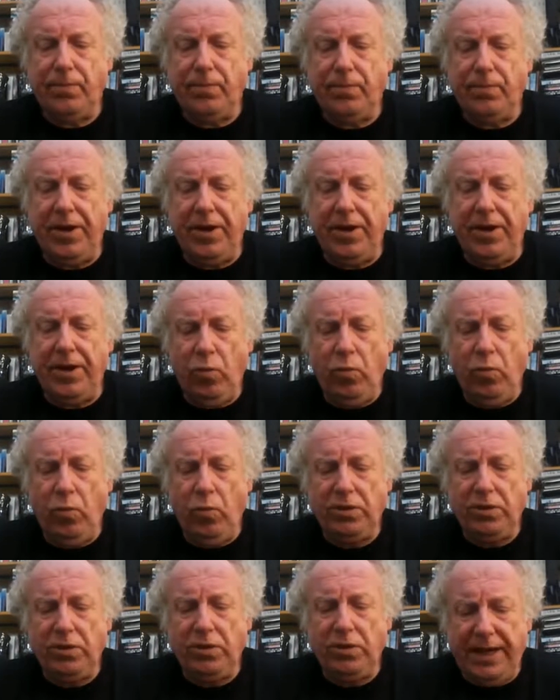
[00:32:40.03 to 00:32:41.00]
I, he was he
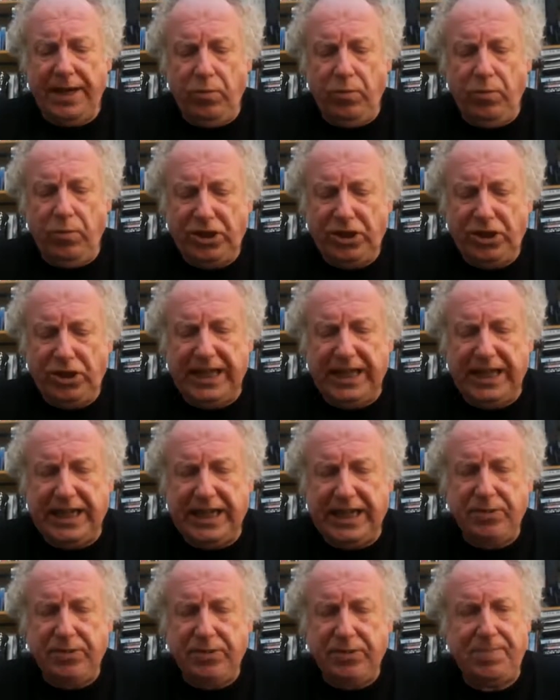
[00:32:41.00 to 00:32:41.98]
was scheduled to
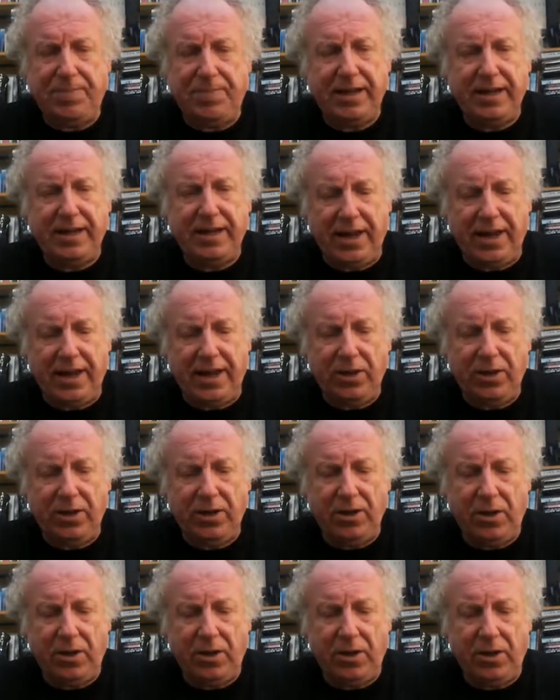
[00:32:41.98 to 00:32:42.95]
speak at my
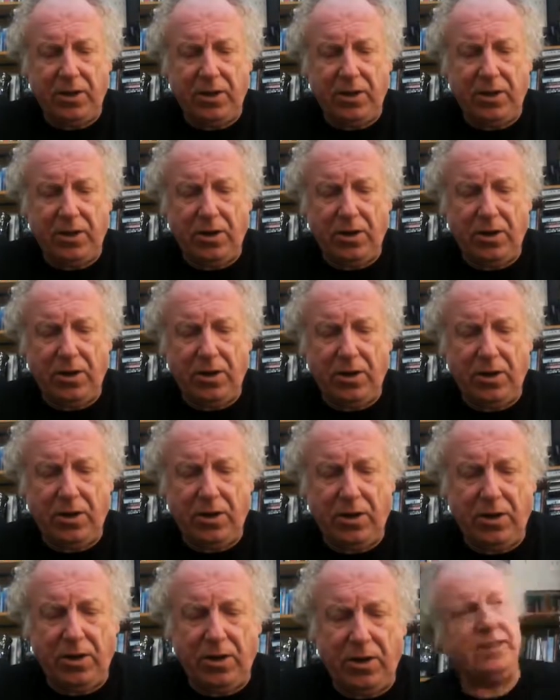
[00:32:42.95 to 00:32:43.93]
what, three and a half
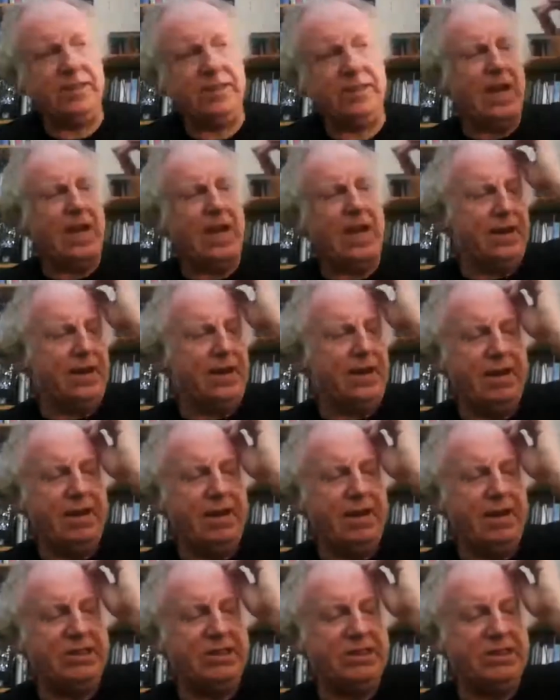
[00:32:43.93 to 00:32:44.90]
weeks time,
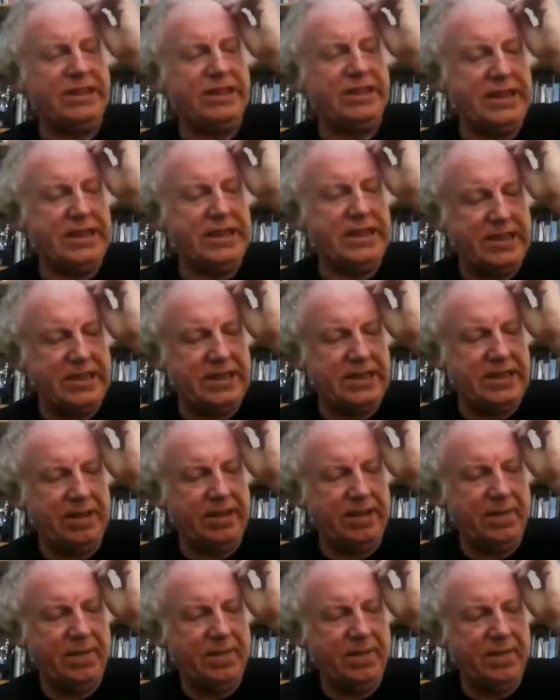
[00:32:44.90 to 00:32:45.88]
and I was
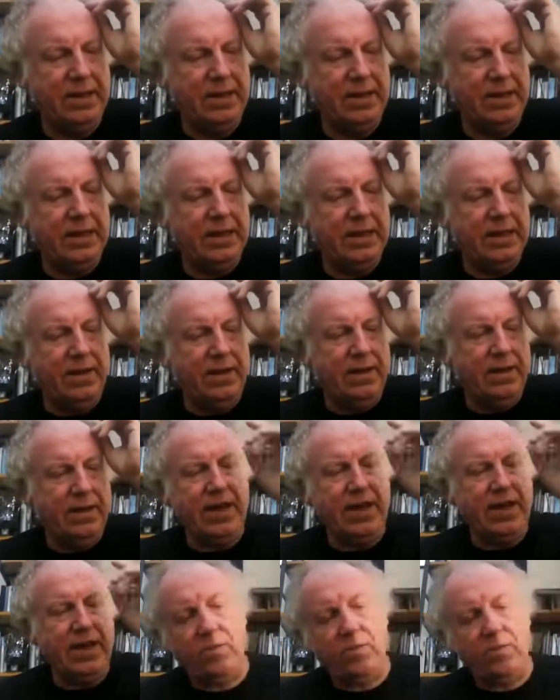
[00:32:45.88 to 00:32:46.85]
insisting
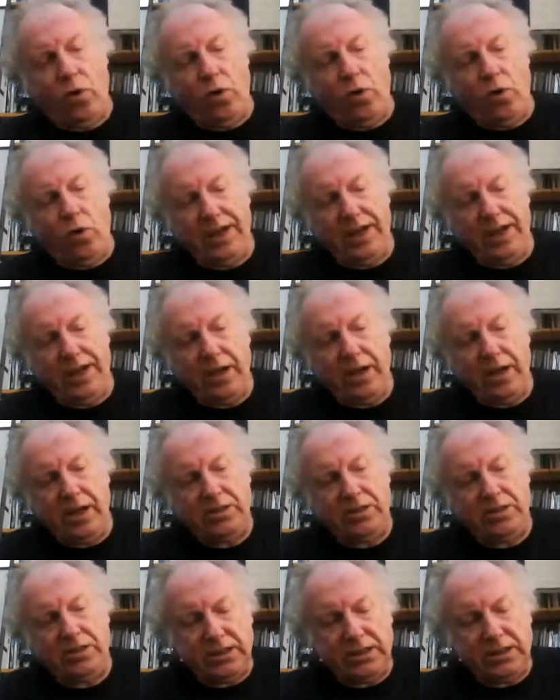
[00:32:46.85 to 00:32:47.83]
that what he goes on
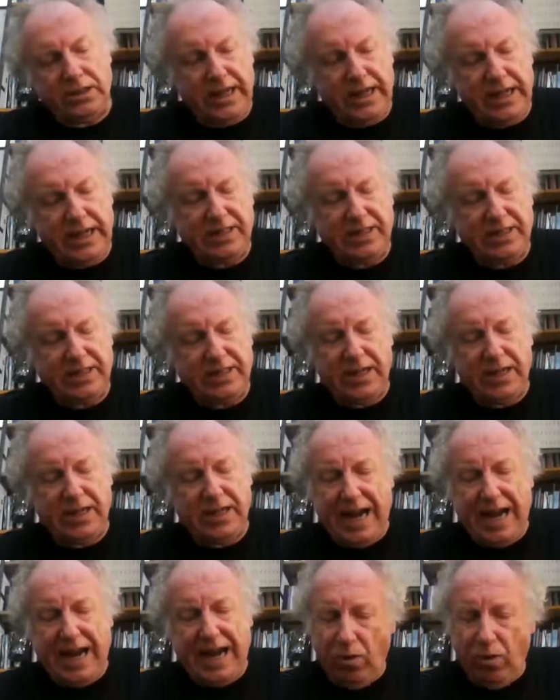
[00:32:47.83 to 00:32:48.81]
stage was that I
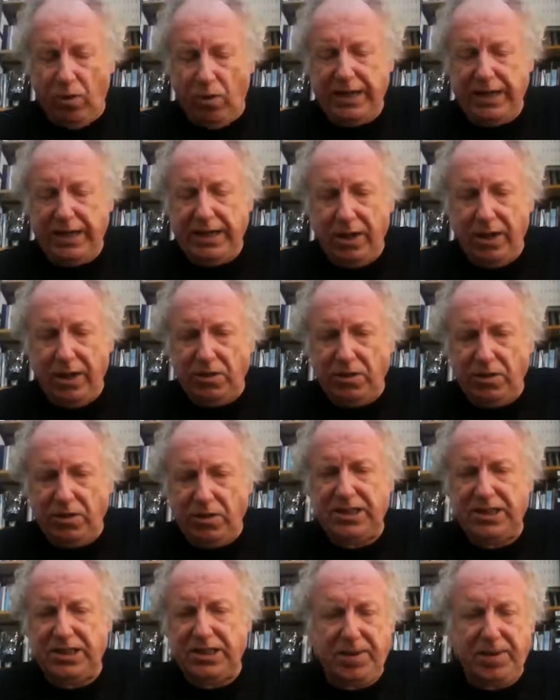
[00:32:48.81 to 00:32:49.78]
already lost a
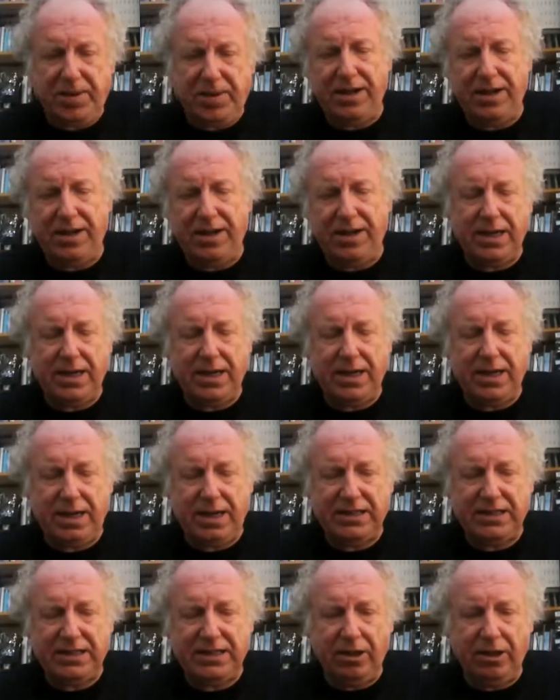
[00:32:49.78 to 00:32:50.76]
speaker, Cara Saint
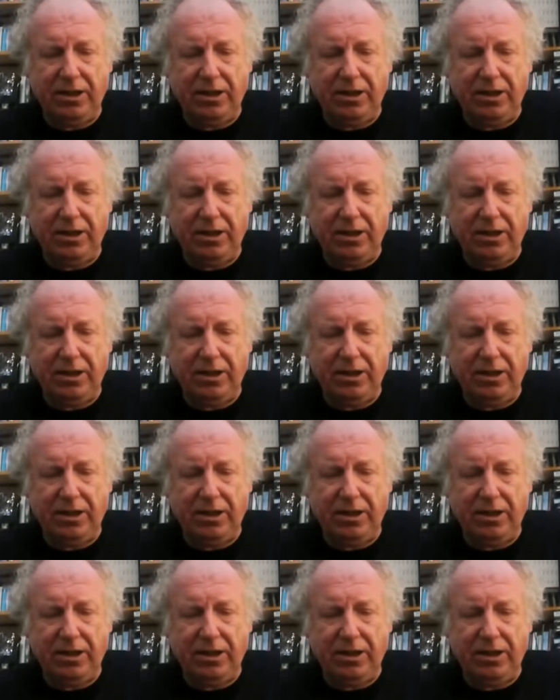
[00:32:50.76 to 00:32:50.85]
Louis,